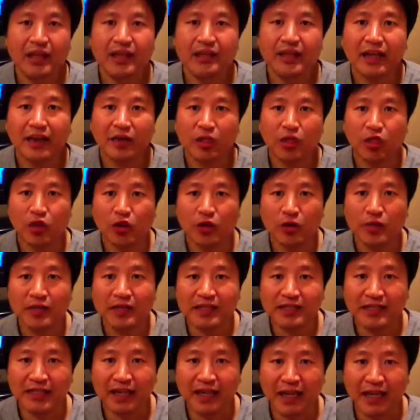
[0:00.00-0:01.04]
Now,
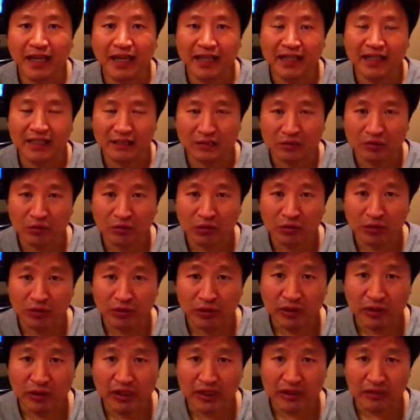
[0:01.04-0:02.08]
Thermitight is what
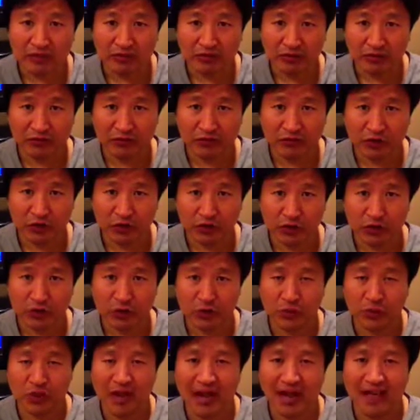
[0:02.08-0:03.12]
we like to refer
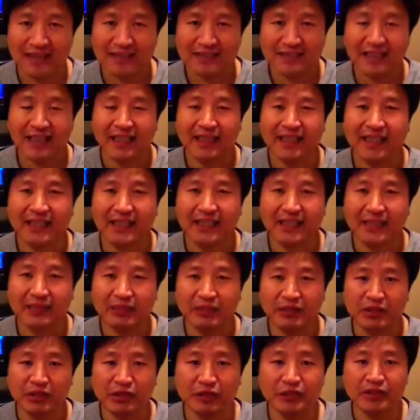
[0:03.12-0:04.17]
to as an
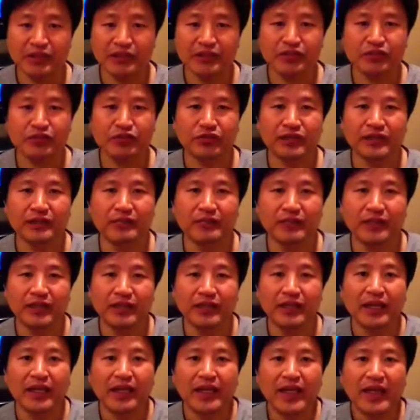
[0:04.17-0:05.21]
in-between treatment,
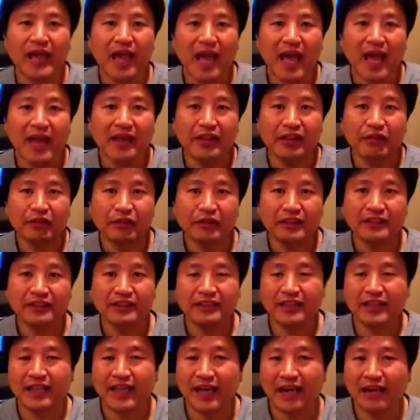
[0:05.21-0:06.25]
and the
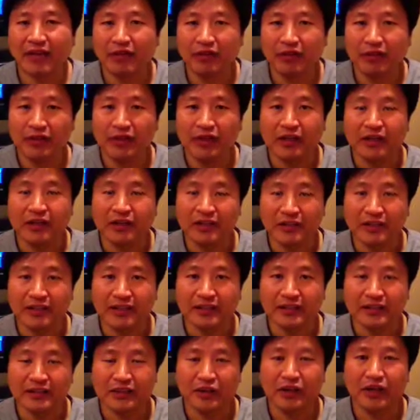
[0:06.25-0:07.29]
reason that we
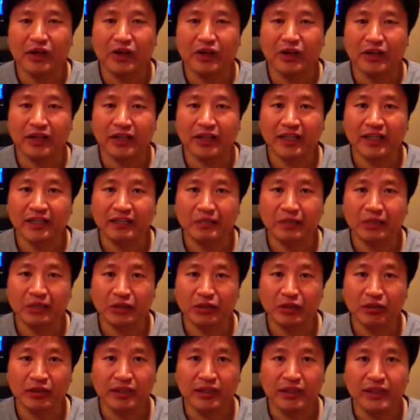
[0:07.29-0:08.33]
like to call it
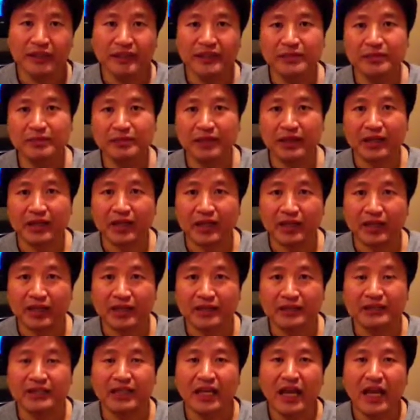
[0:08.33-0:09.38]
in-between is
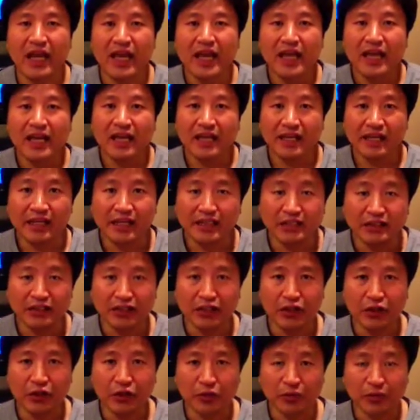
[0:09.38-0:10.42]
because it is a
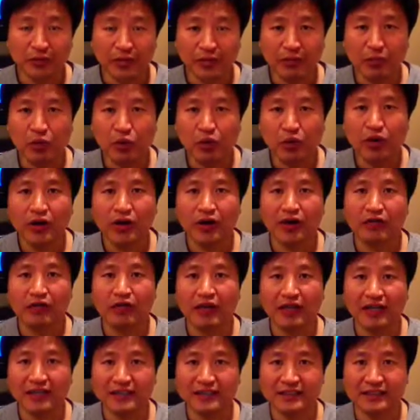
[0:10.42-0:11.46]
little bit more
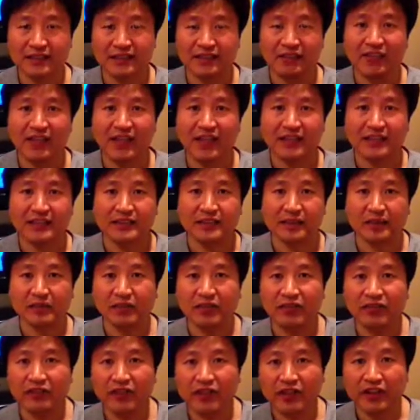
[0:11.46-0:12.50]
aggressive than some
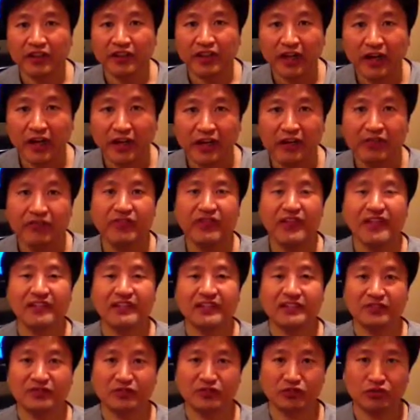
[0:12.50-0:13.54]
of the
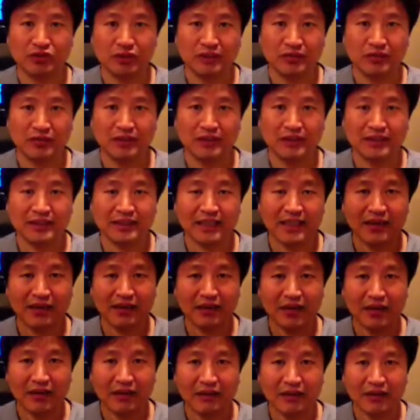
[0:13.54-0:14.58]
non-invasive treatments that
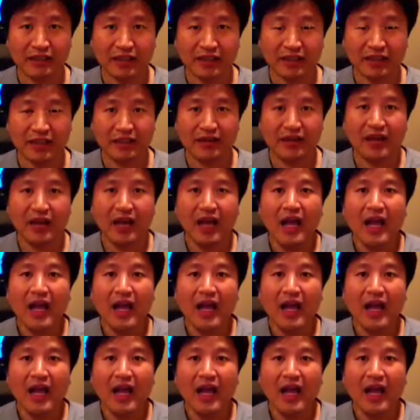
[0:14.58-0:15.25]
are out there,